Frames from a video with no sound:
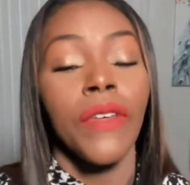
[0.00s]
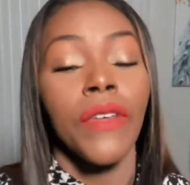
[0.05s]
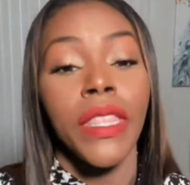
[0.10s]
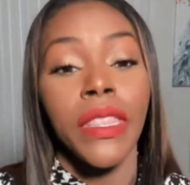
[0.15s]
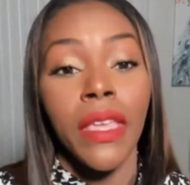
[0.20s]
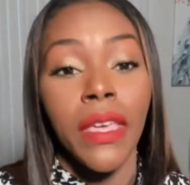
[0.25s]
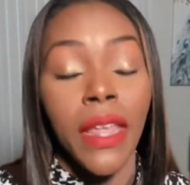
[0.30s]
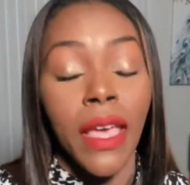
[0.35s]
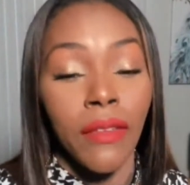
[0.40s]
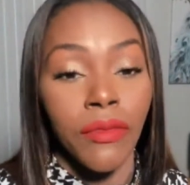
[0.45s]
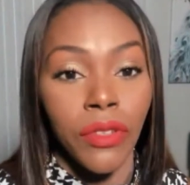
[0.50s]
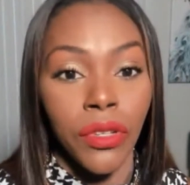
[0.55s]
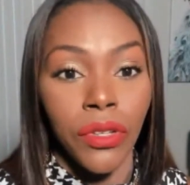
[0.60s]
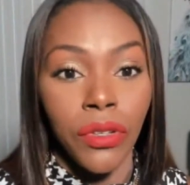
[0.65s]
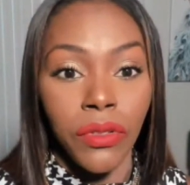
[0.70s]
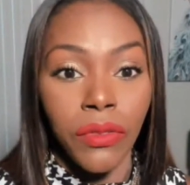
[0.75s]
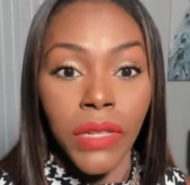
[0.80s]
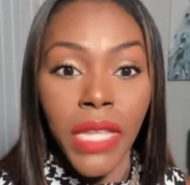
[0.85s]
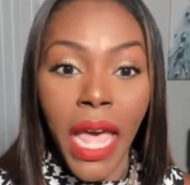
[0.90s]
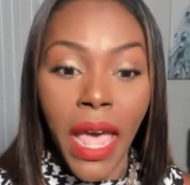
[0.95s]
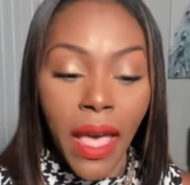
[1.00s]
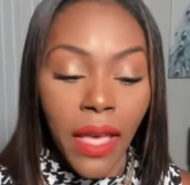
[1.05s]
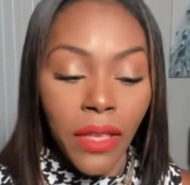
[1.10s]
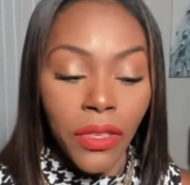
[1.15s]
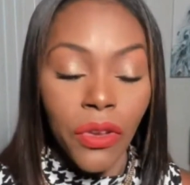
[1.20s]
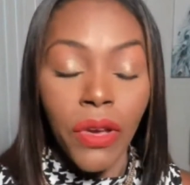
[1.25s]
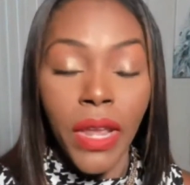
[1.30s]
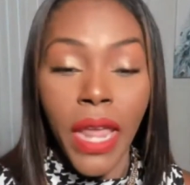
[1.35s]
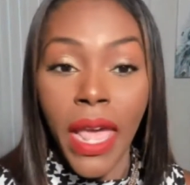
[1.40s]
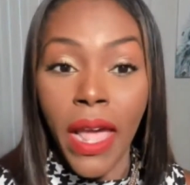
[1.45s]
And then after you do that,
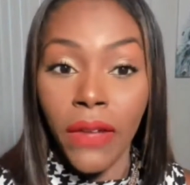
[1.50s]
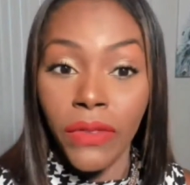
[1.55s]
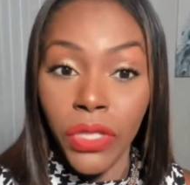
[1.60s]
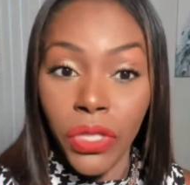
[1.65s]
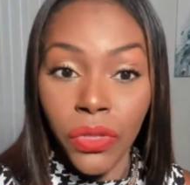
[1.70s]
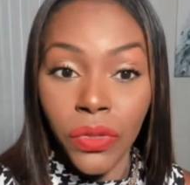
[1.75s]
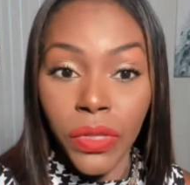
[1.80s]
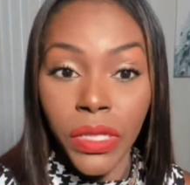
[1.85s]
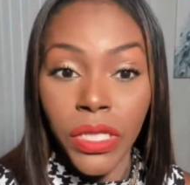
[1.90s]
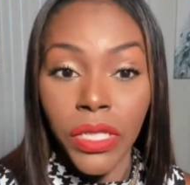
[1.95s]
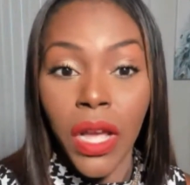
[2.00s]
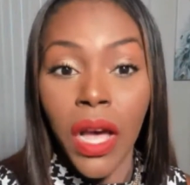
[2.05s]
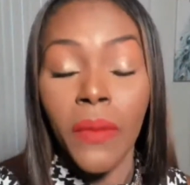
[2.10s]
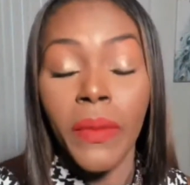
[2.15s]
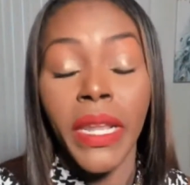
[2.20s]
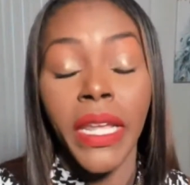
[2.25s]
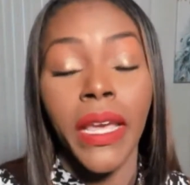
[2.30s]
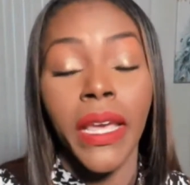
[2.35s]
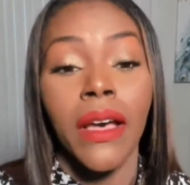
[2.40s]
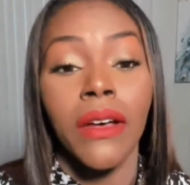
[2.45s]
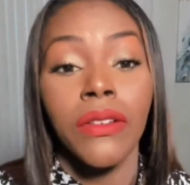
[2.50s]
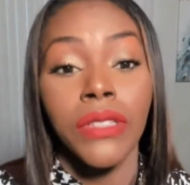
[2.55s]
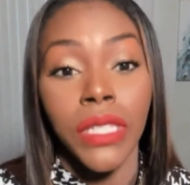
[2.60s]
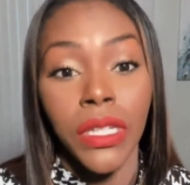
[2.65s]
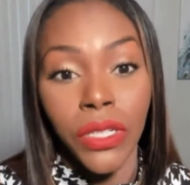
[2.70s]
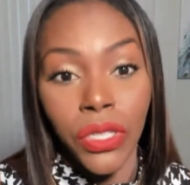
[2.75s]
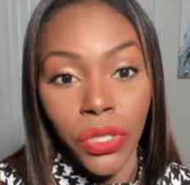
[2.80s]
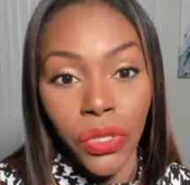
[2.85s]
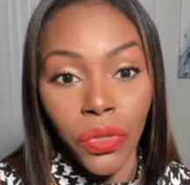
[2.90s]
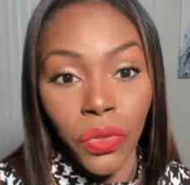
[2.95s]
you're going to have 2 installment accounts
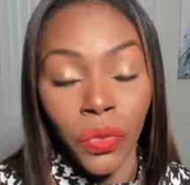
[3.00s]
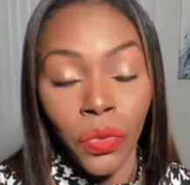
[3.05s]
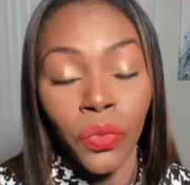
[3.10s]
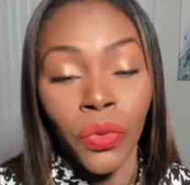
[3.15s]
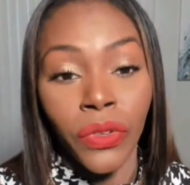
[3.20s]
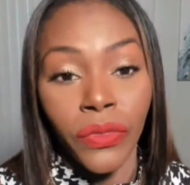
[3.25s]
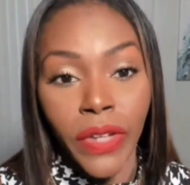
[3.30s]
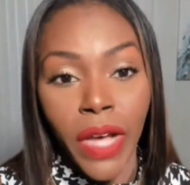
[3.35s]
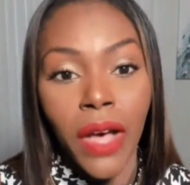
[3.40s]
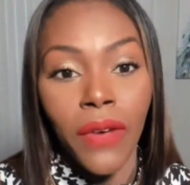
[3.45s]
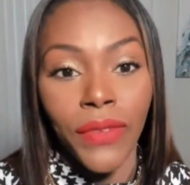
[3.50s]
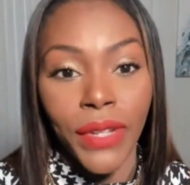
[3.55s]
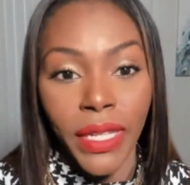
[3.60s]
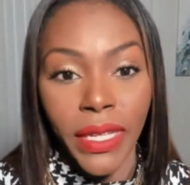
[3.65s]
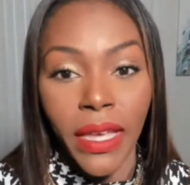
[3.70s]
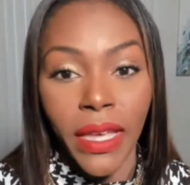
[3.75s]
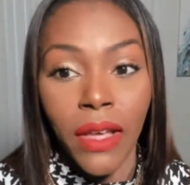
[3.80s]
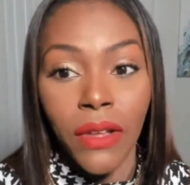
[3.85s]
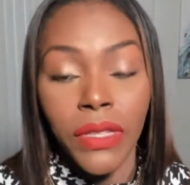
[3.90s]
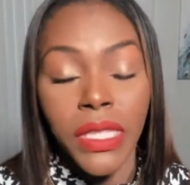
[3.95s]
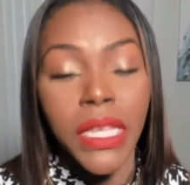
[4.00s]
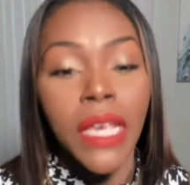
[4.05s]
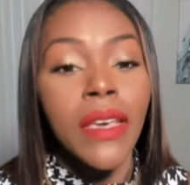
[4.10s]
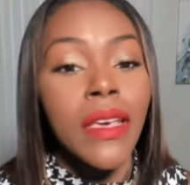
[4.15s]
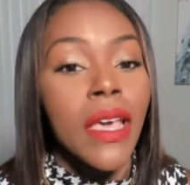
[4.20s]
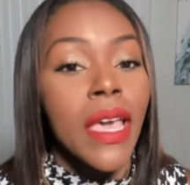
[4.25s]
and 2 revolving accounts.